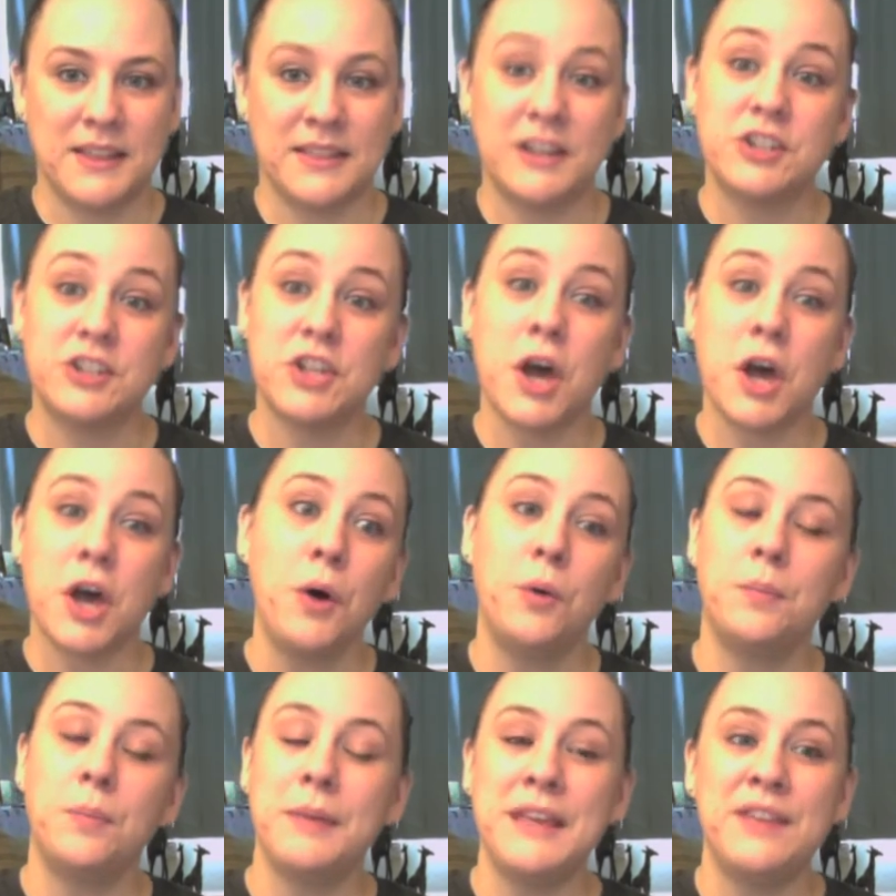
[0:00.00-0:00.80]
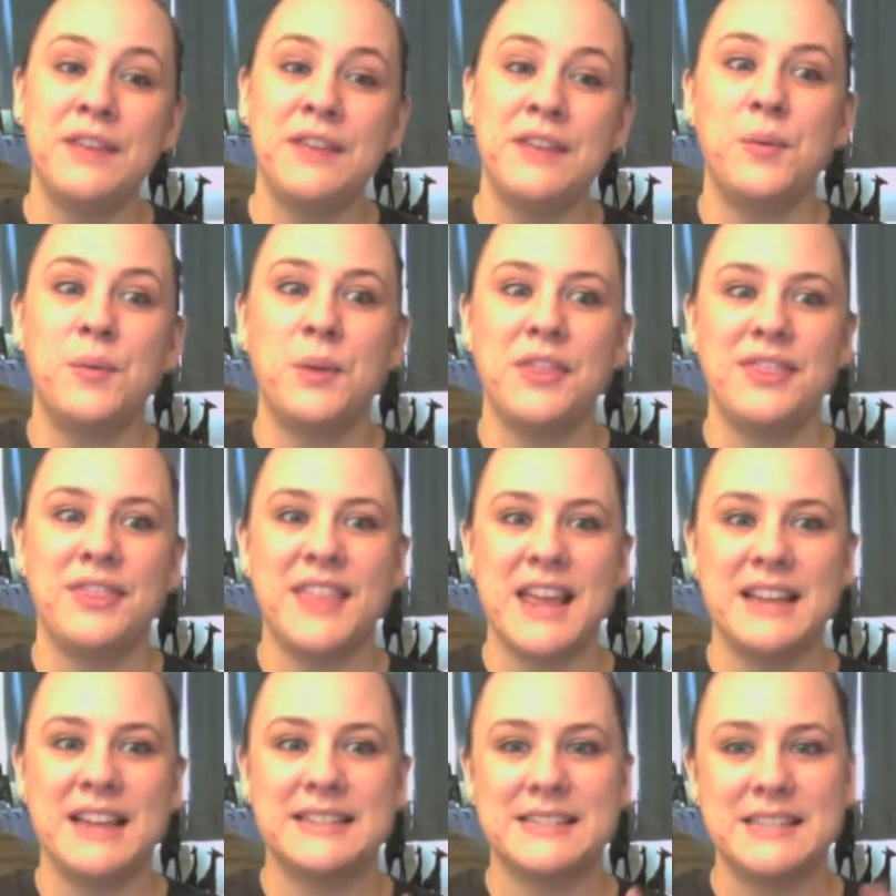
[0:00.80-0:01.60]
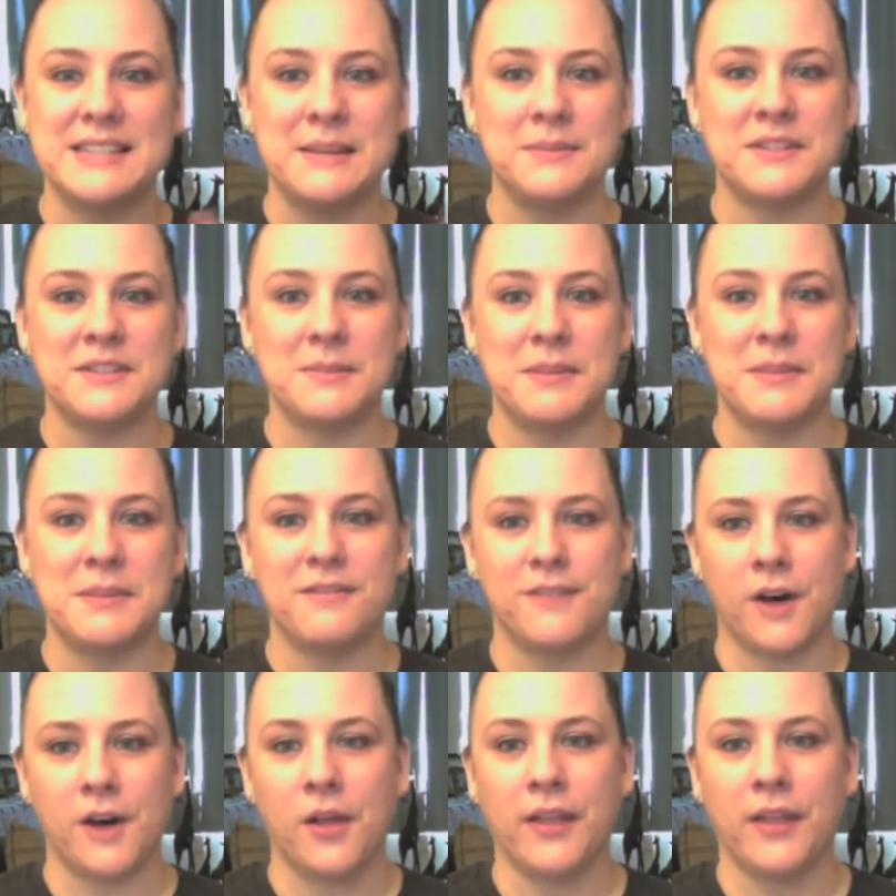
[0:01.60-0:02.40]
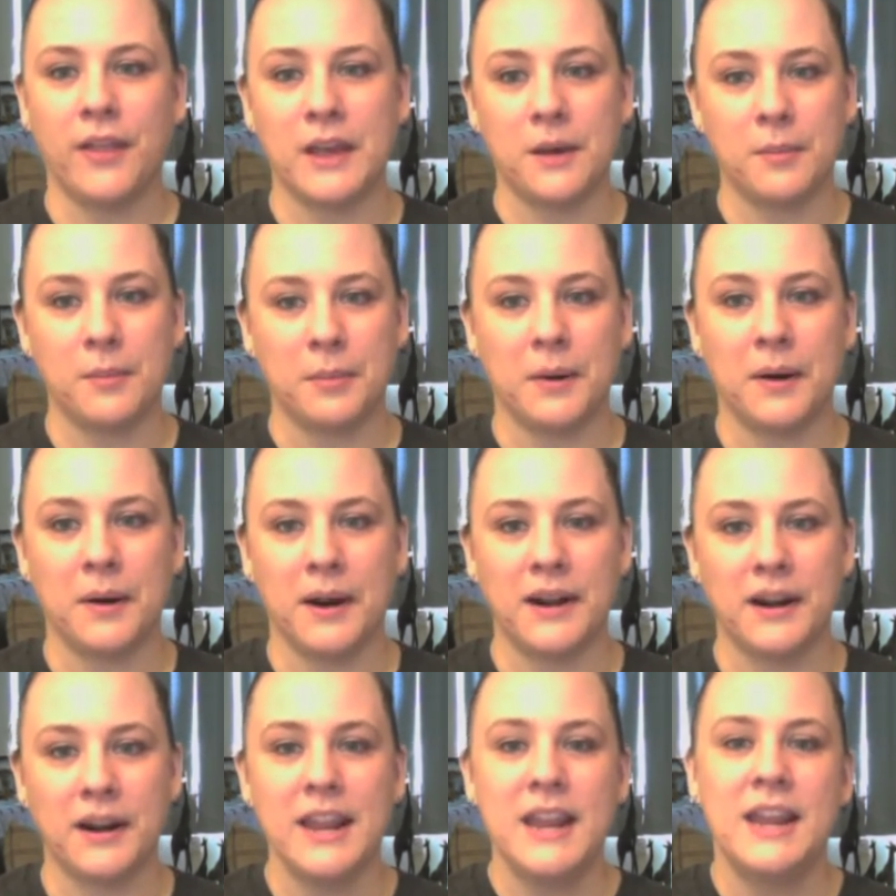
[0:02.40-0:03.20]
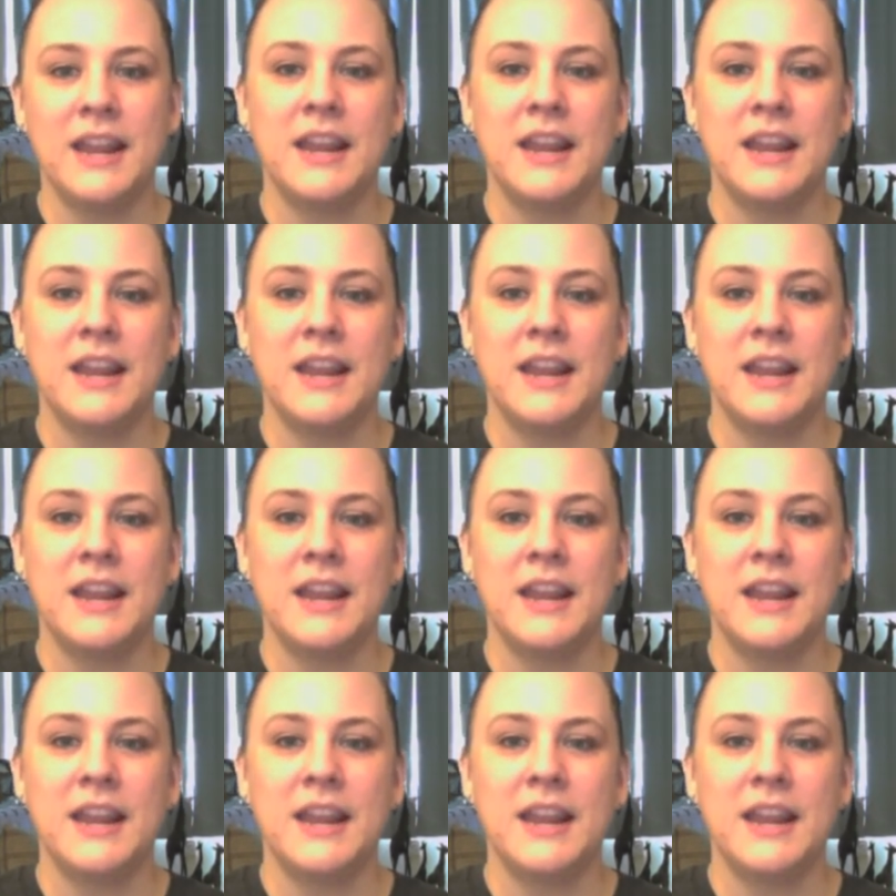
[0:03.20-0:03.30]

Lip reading: There's hope even when things seem to be falling apart.